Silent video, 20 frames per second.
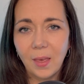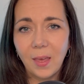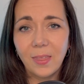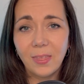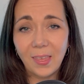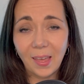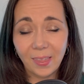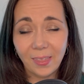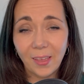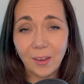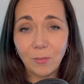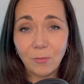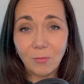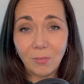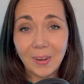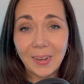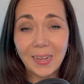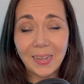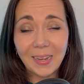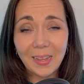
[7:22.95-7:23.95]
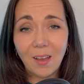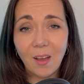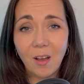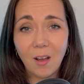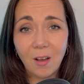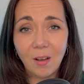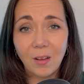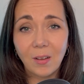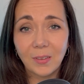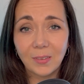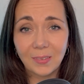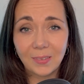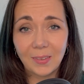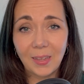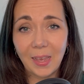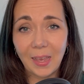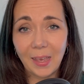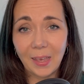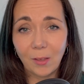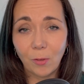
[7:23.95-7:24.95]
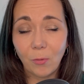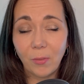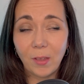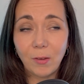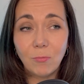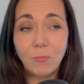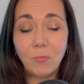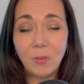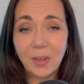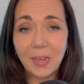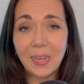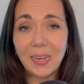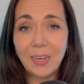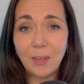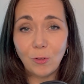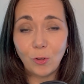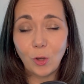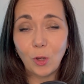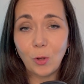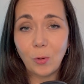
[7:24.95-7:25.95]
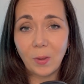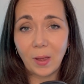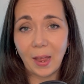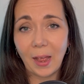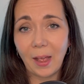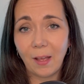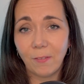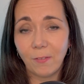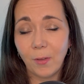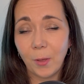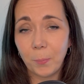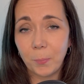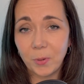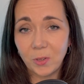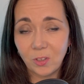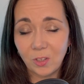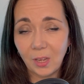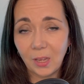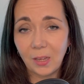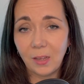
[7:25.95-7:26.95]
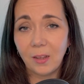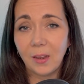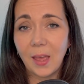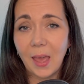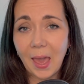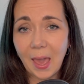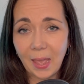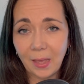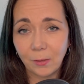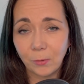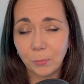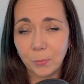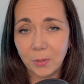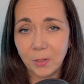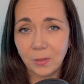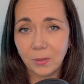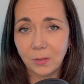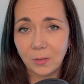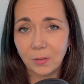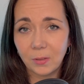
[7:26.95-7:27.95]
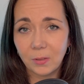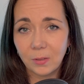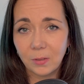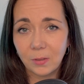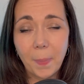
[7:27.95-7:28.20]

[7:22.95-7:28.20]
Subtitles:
that they really are sick or they really do have a particular ailment.